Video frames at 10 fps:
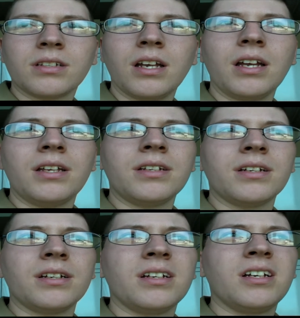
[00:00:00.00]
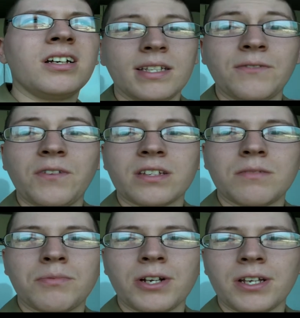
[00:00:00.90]
And uh, it's a
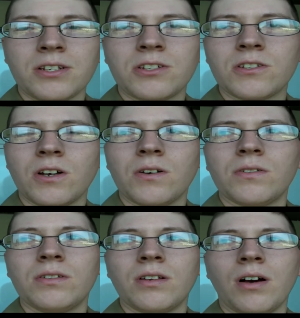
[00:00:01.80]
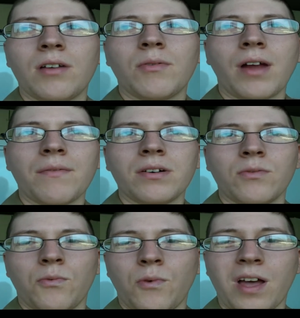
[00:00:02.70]
fixed bridge, so you know I don't have a
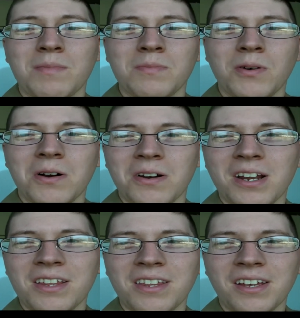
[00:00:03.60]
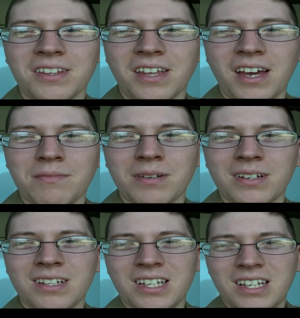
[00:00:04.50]
whammy bar or anything like that.
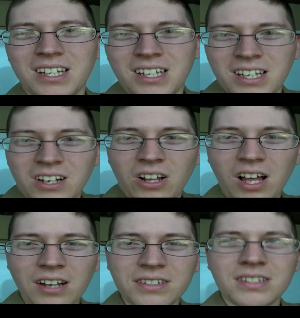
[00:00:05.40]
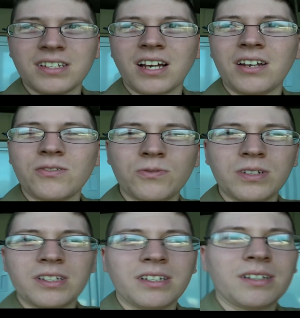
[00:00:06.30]
But in all honesty, I don't
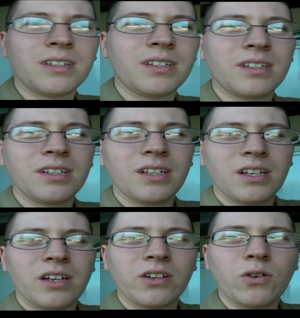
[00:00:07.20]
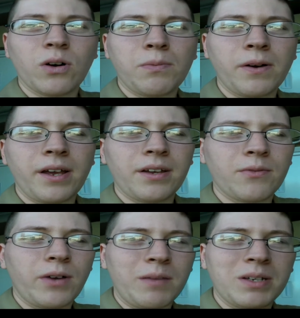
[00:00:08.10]
really incorporate
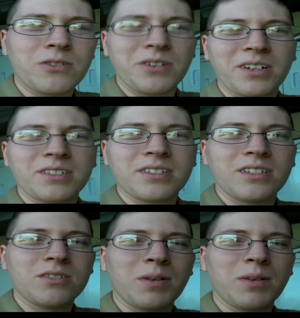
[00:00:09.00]
whammy tricks into